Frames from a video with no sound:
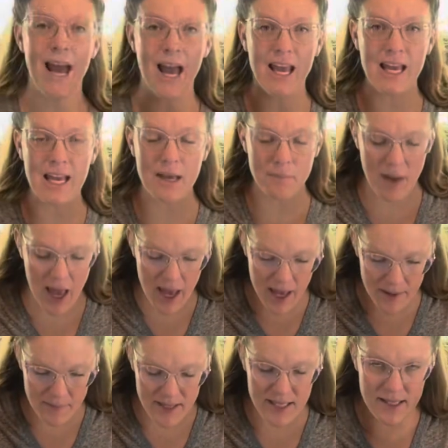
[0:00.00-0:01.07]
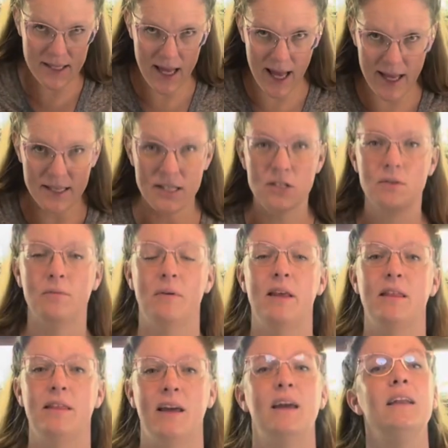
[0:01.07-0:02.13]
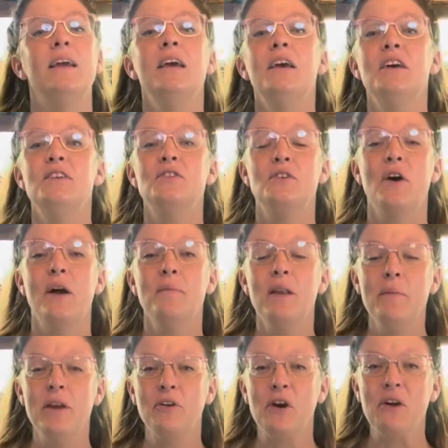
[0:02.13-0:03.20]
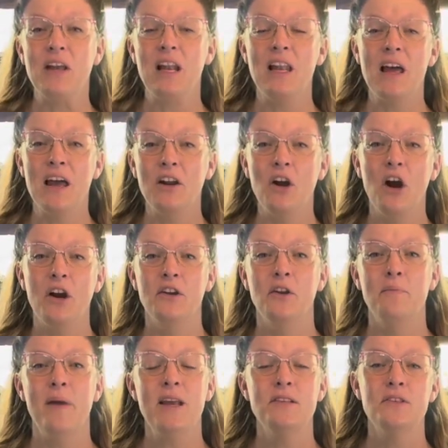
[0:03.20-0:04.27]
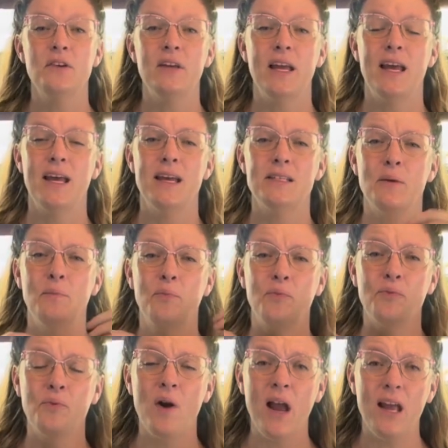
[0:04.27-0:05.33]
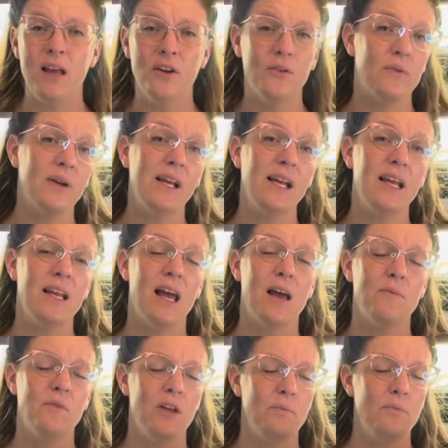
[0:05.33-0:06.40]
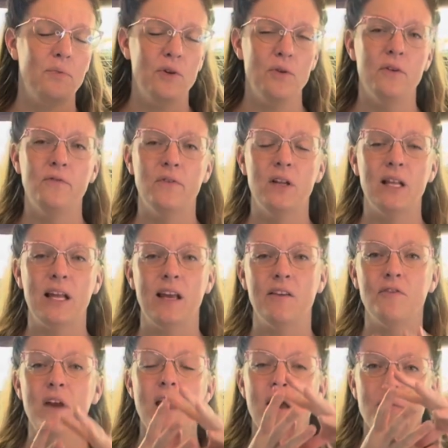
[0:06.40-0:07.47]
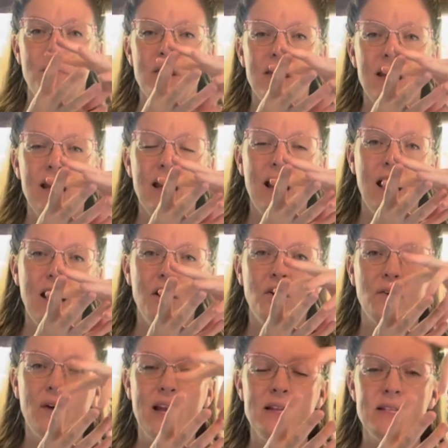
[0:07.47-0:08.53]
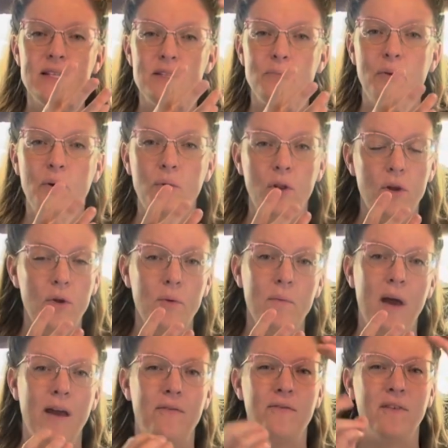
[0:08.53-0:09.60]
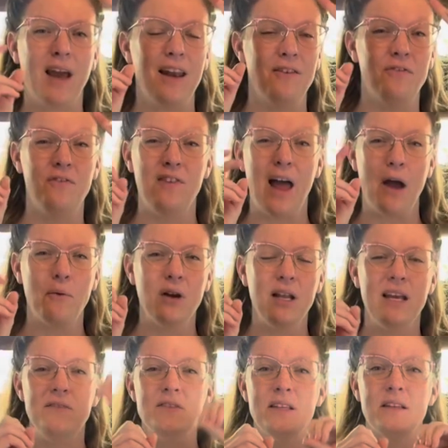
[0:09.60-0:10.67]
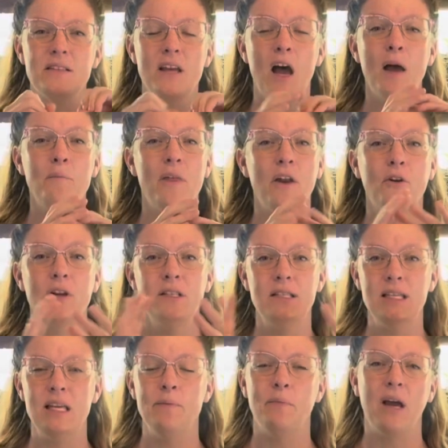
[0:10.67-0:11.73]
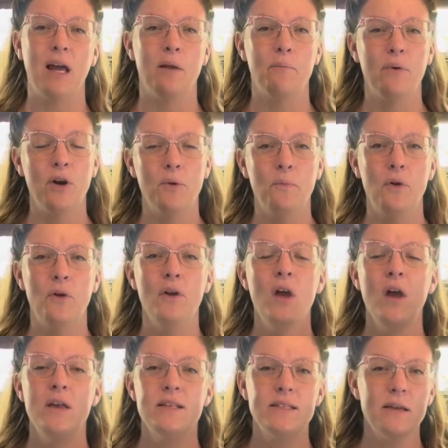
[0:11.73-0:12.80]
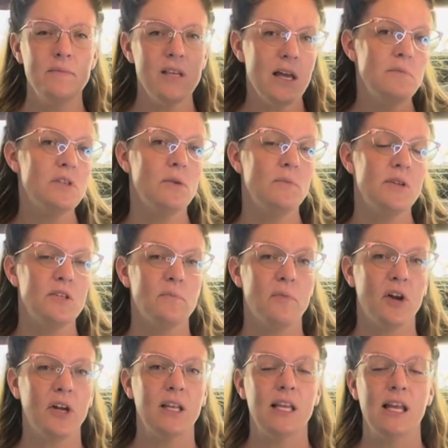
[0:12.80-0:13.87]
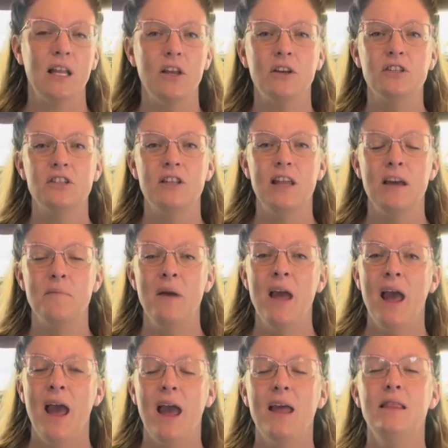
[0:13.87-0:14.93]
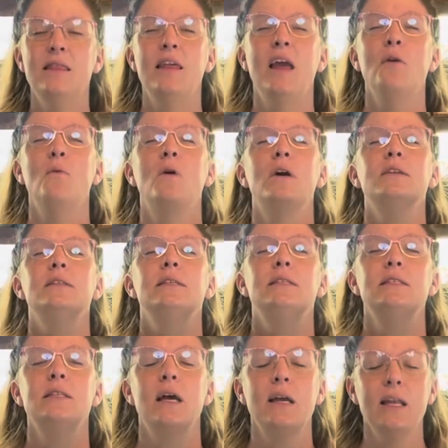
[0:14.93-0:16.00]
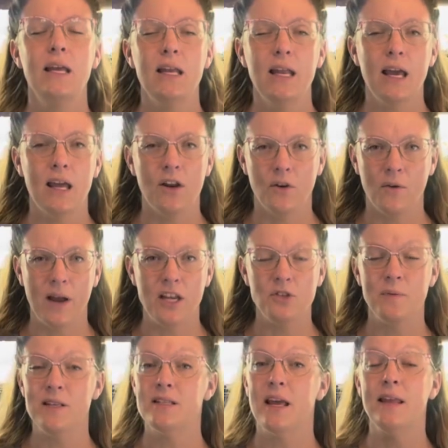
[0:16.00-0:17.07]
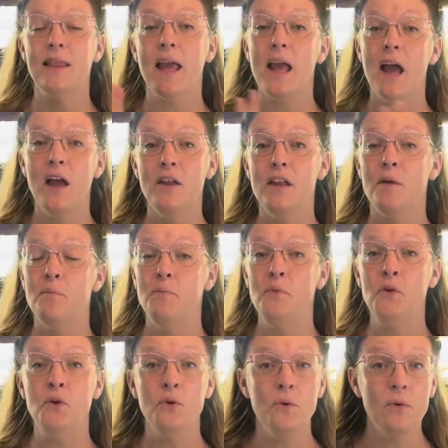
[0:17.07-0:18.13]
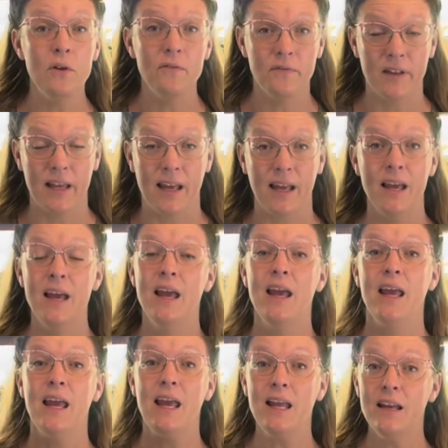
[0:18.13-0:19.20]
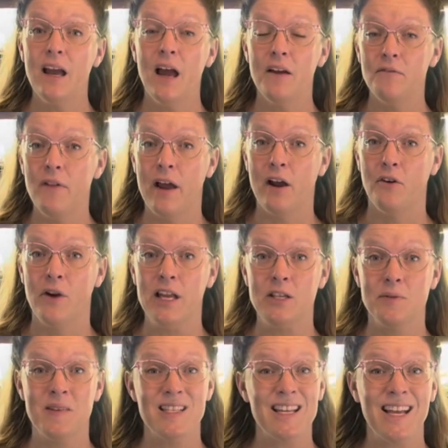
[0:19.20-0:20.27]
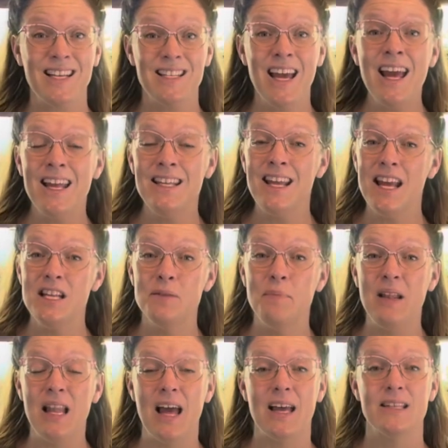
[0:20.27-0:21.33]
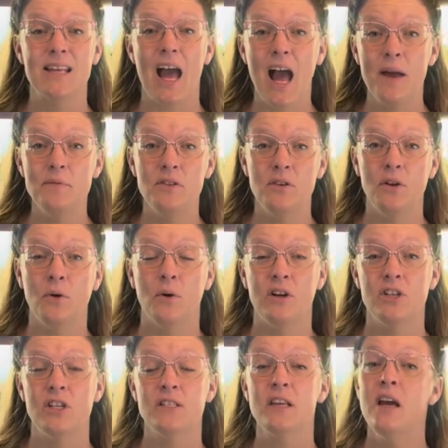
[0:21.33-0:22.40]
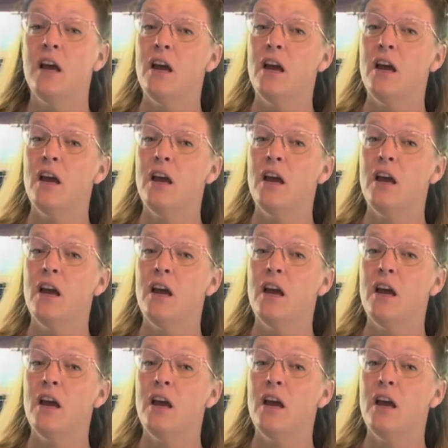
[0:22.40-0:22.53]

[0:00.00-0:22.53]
I am obsessed with it. So I'm going to be growing a lot of cardinal basil. It has a bright green, beautiful leaf, but then it kind of creates this plume of kind of flower leaves at the top that are a deep kind of purple, sometimes almost burgundy look to them. And they were stunning in arrangements, and they held up beautifully in cut flower arrangements, like 10 days plus. Absolutely gorgeous.